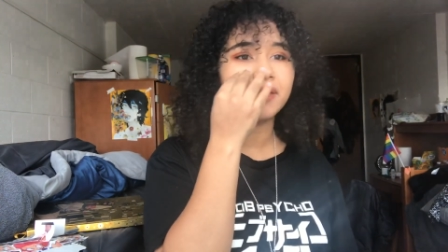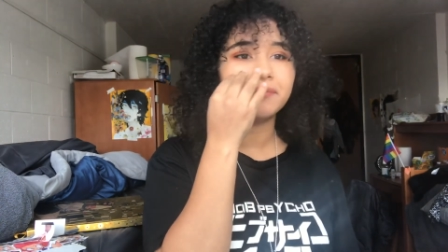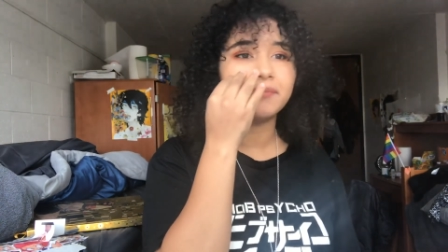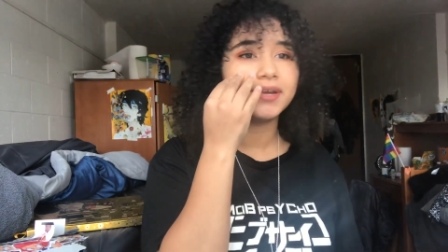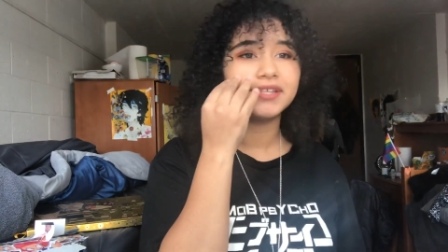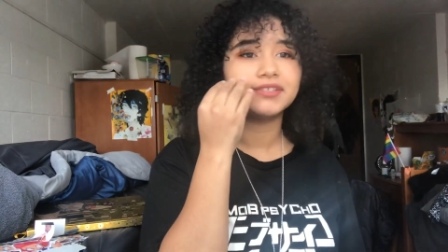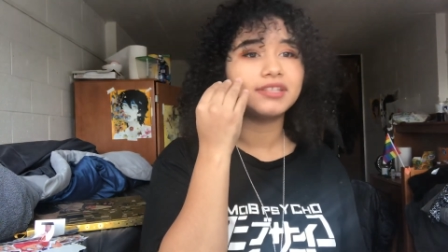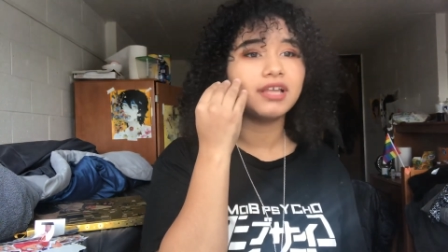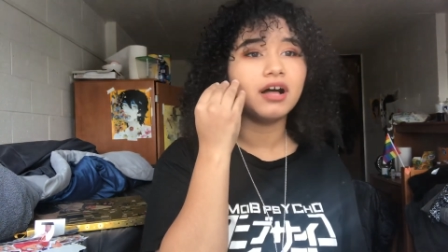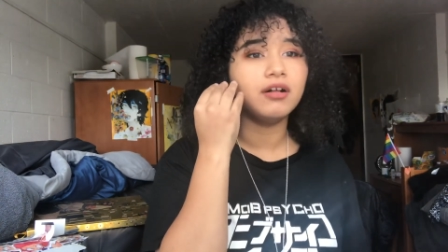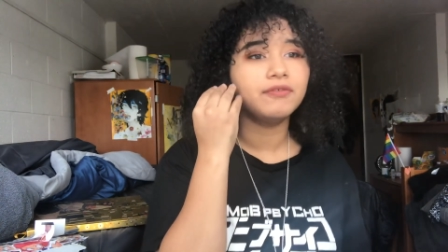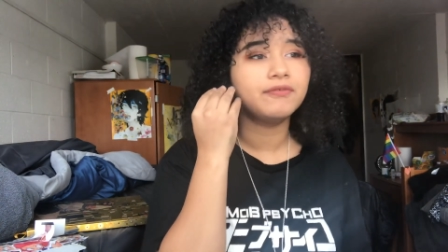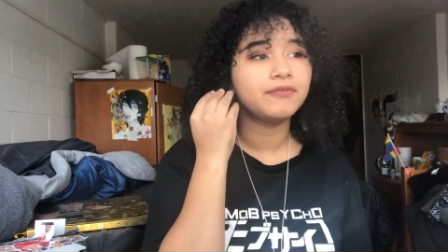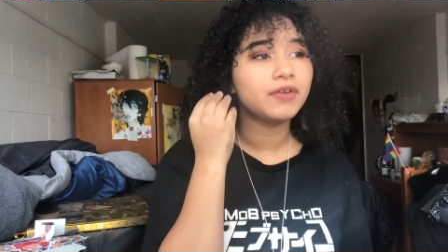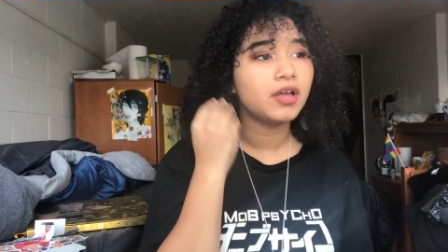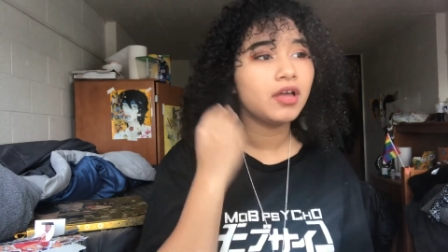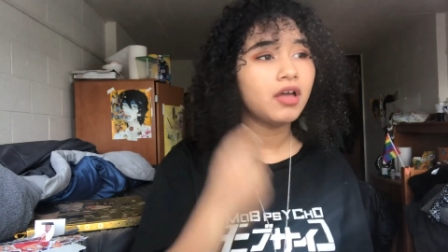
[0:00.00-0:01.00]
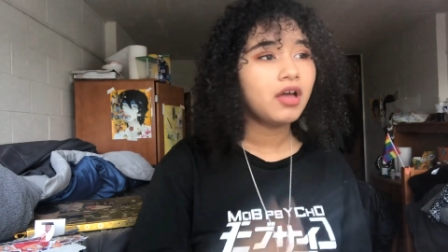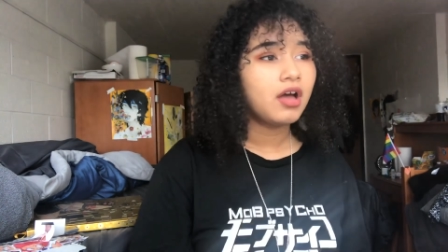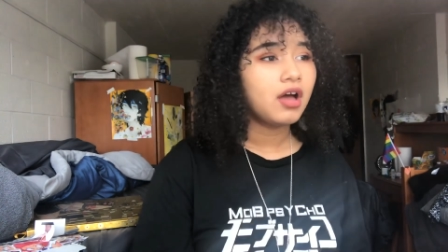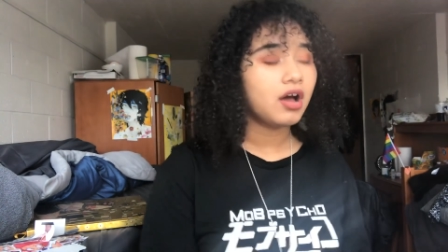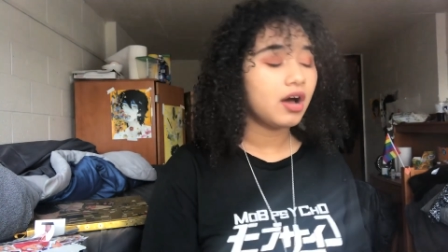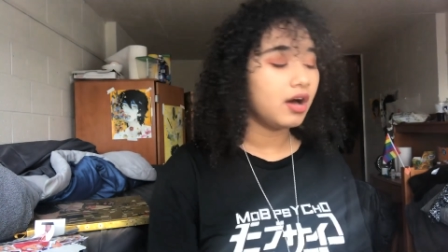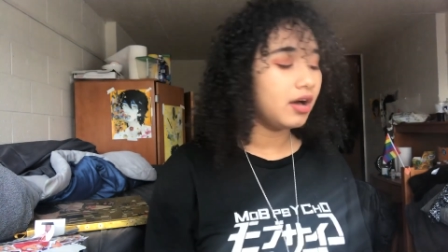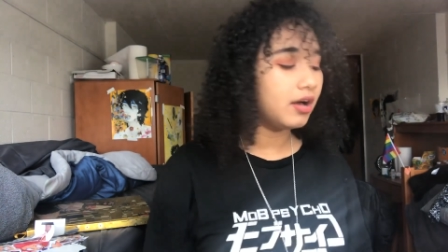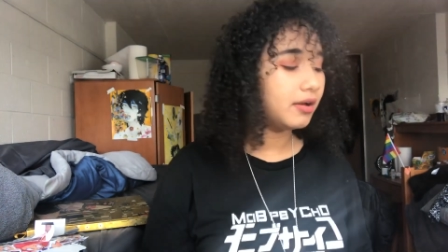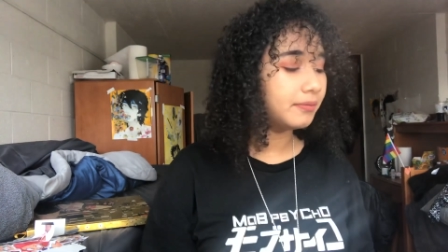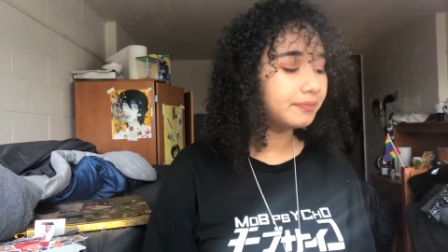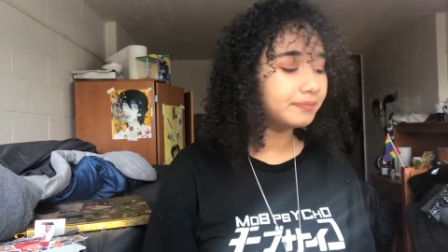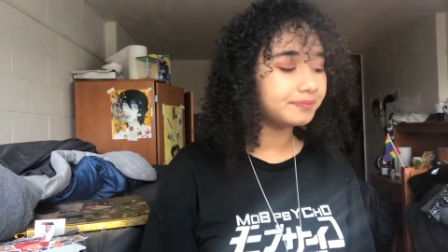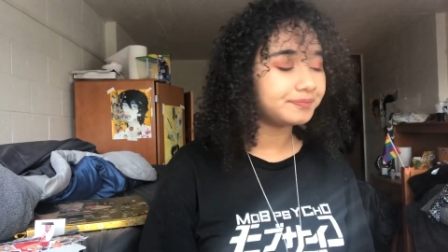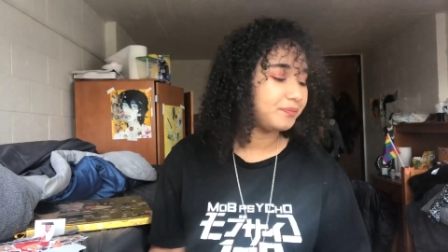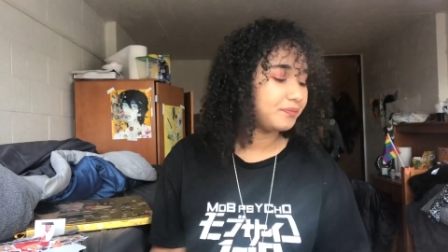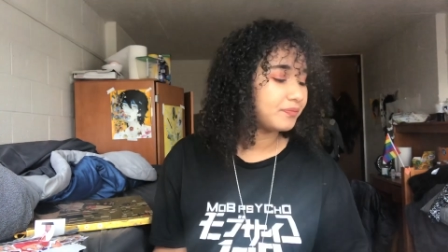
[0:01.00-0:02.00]
them myself. I
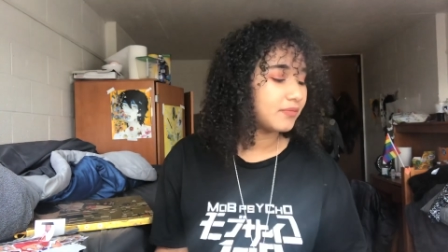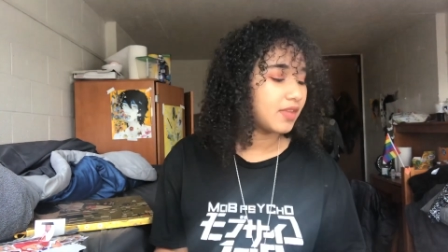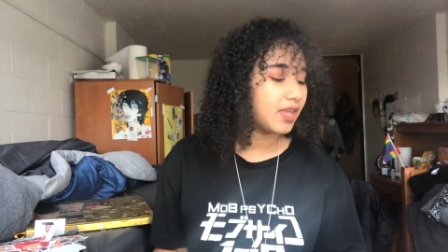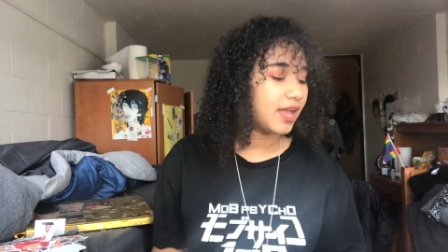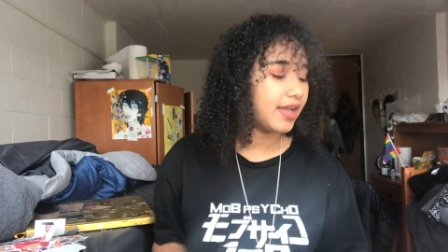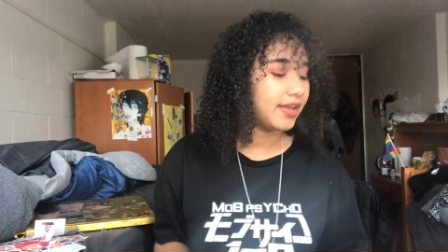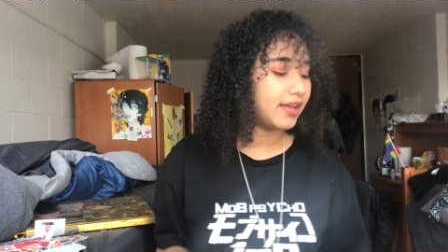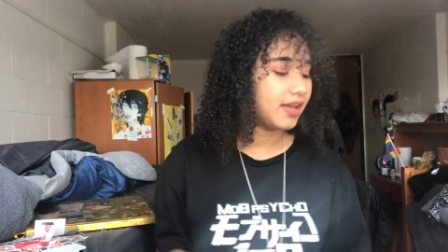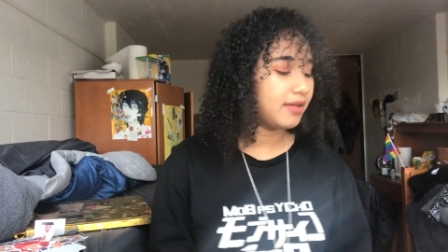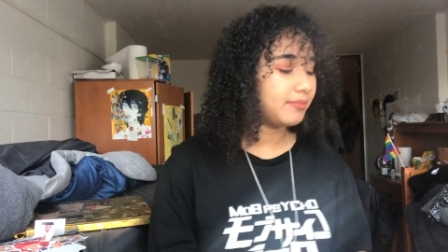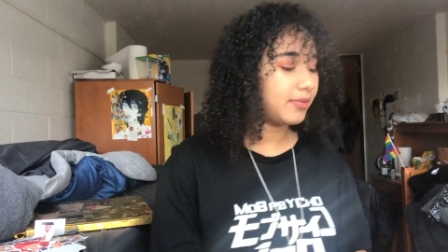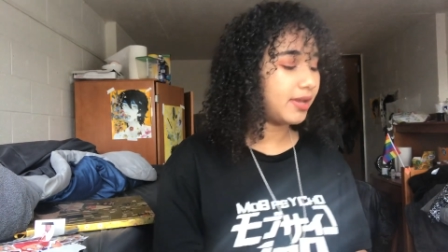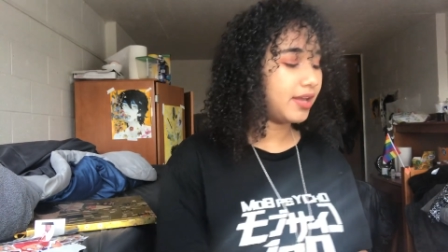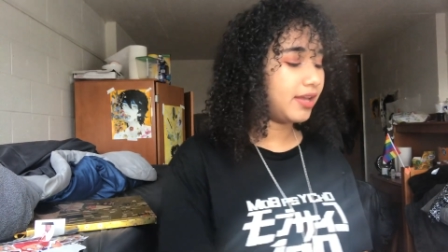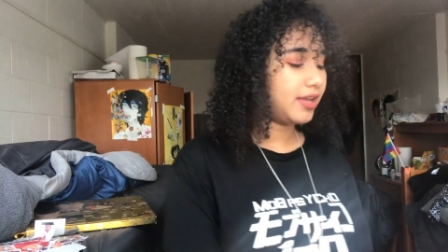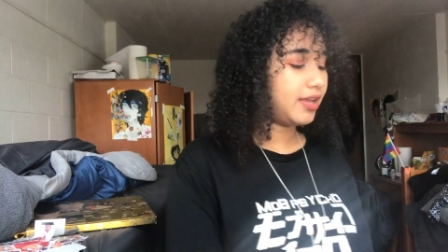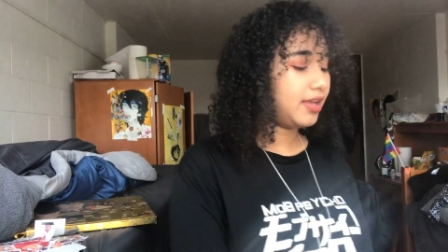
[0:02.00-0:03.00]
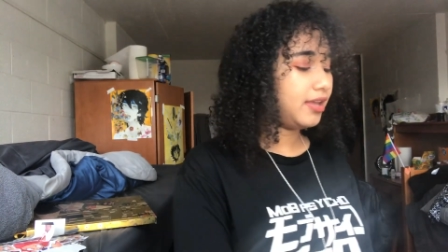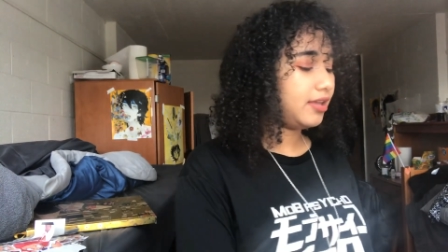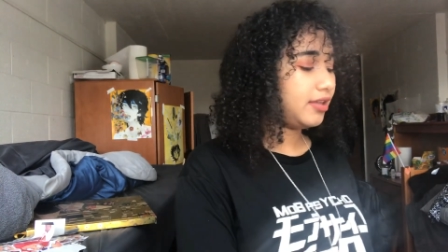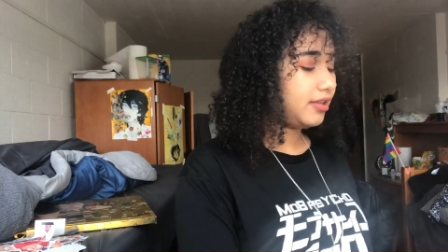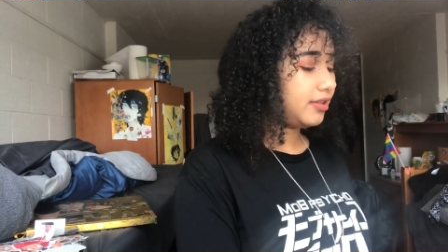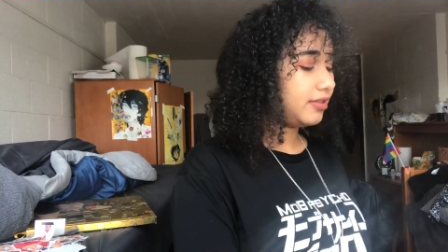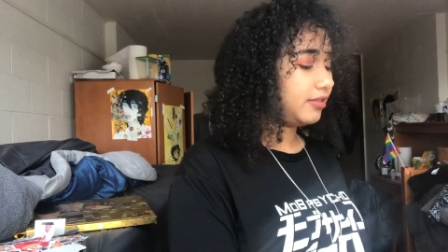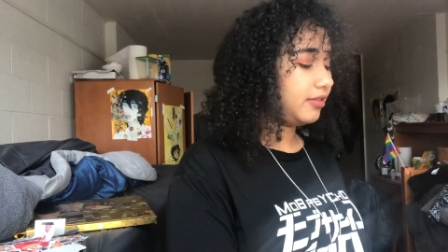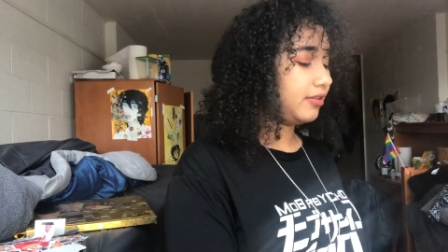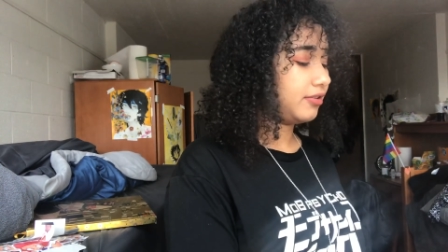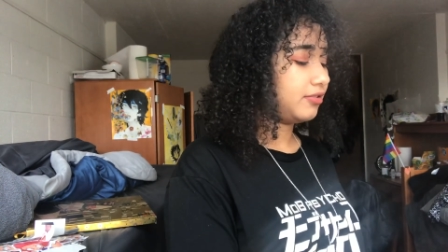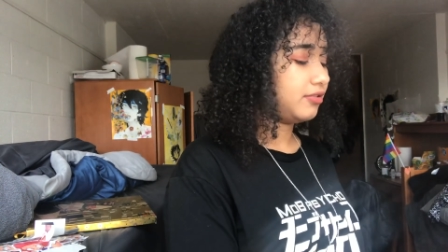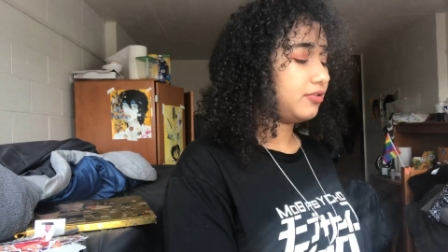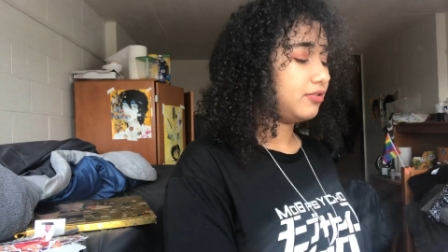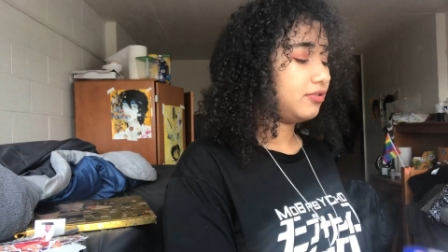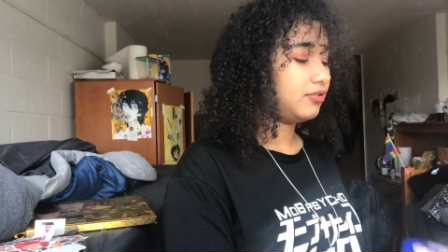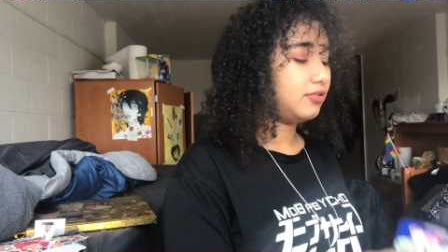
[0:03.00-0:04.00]
got my
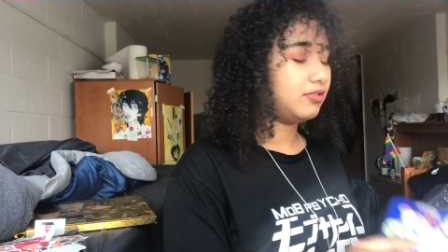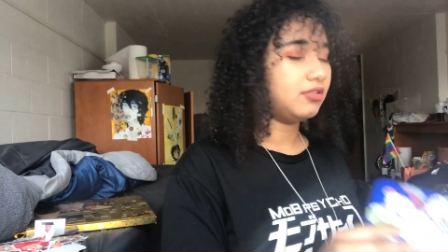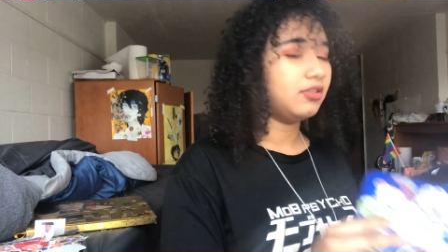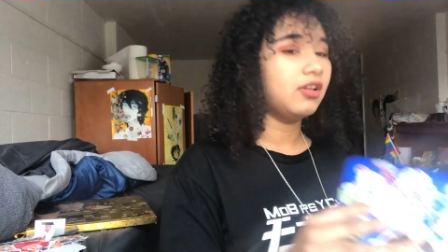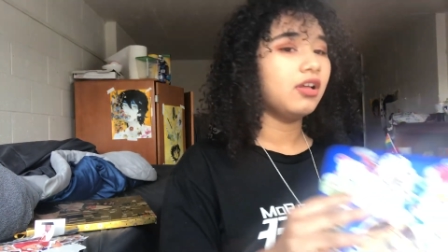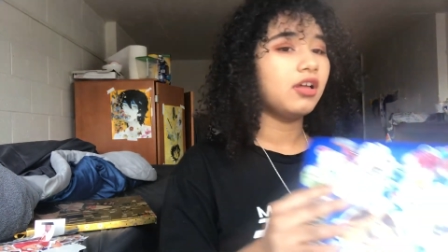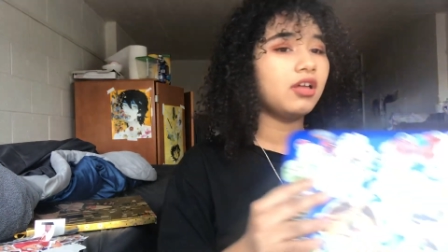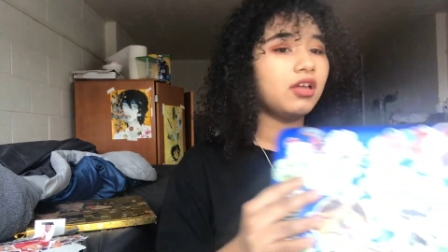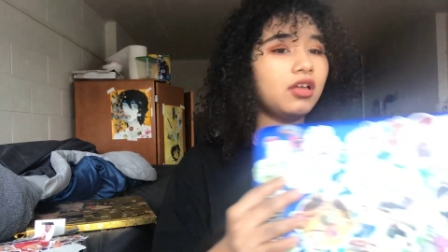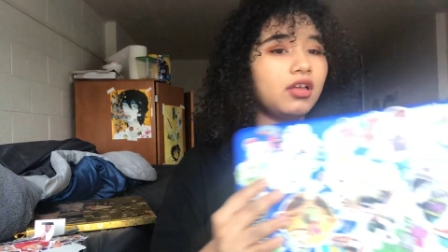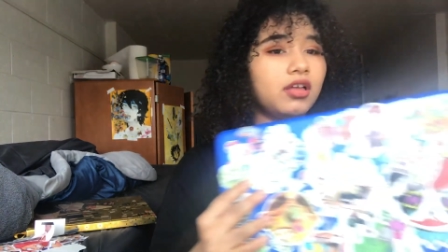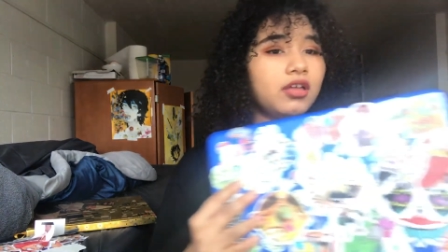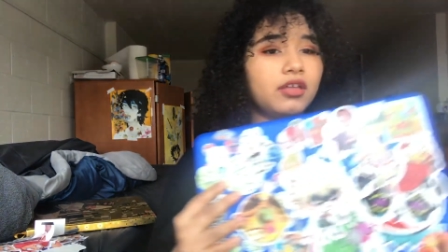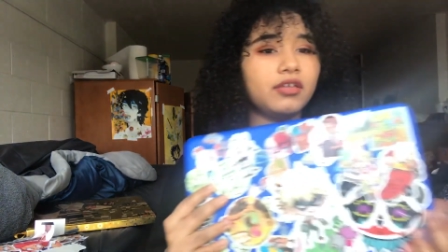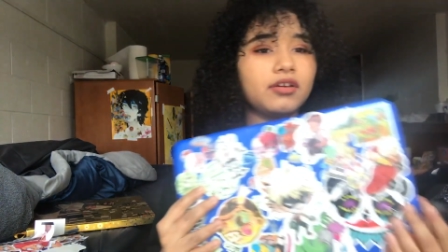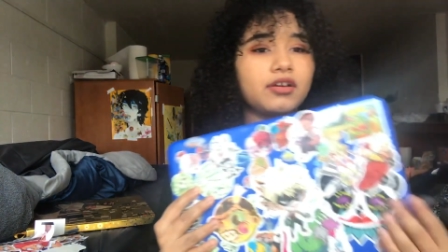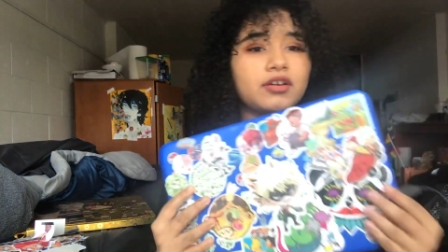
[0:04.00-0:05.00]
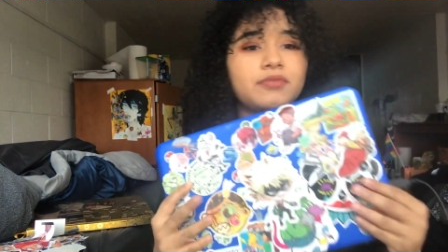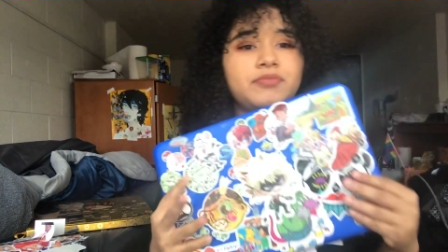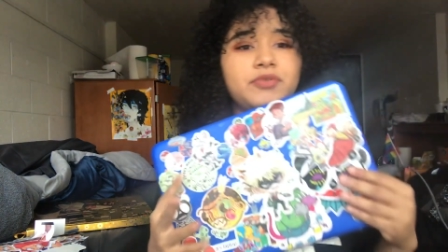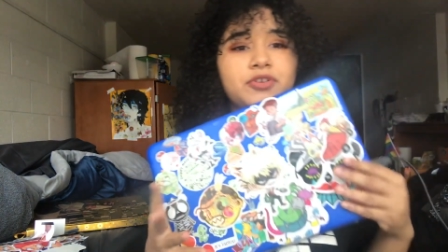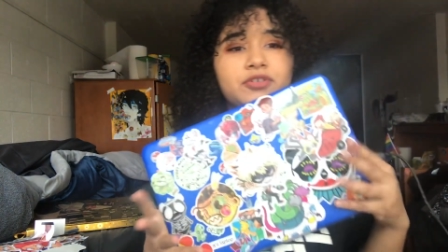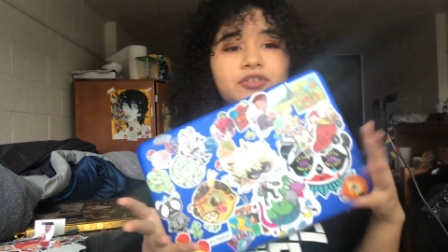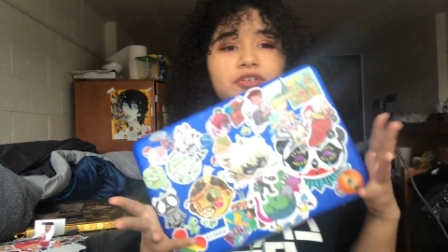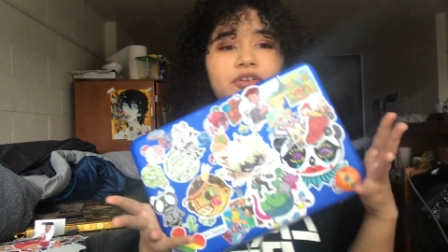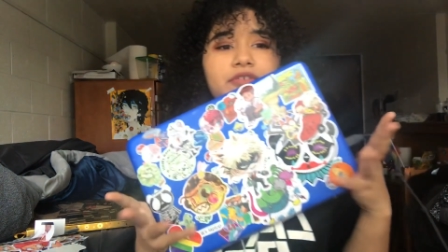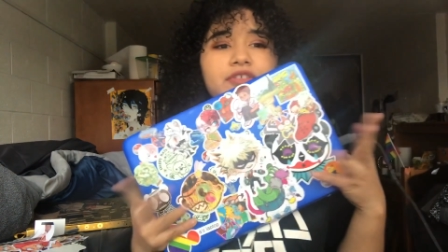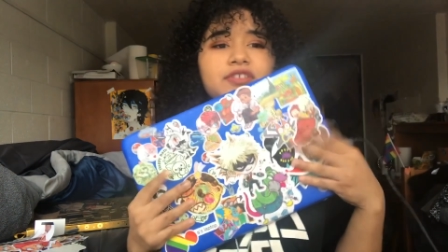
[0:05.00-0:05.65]
little computer.